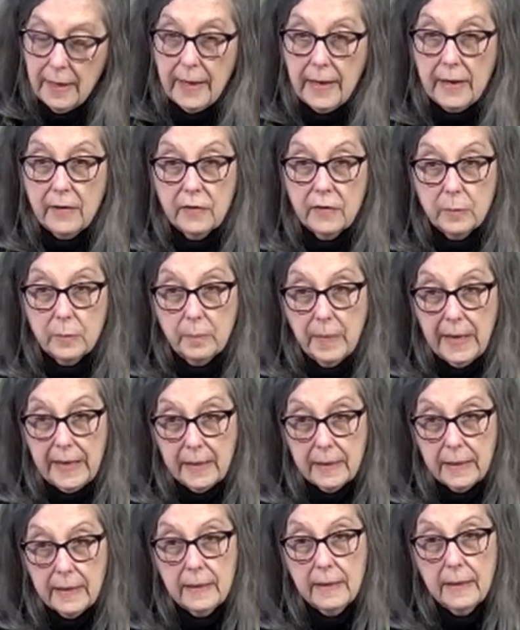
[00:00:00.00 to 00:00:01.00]
and the
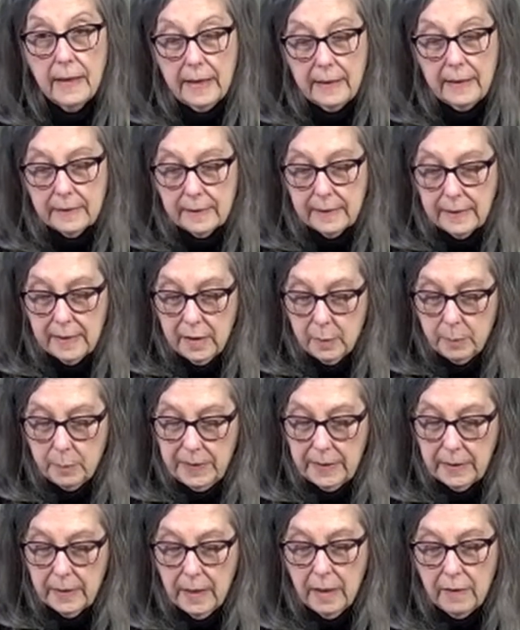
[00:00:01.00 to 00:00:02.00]
making and
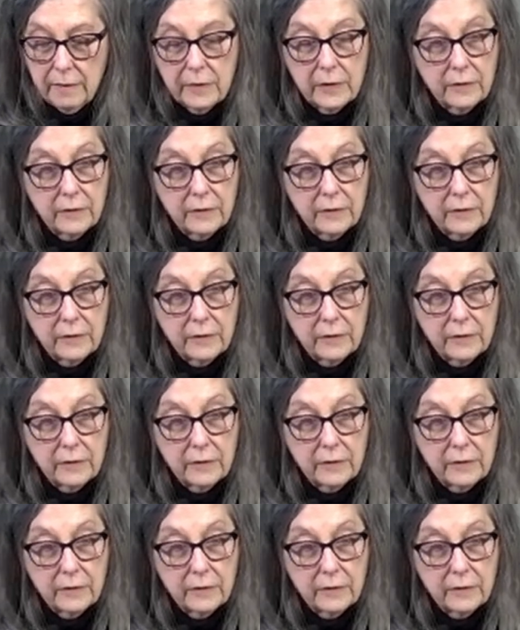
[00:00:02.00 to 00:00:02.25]
keeping of a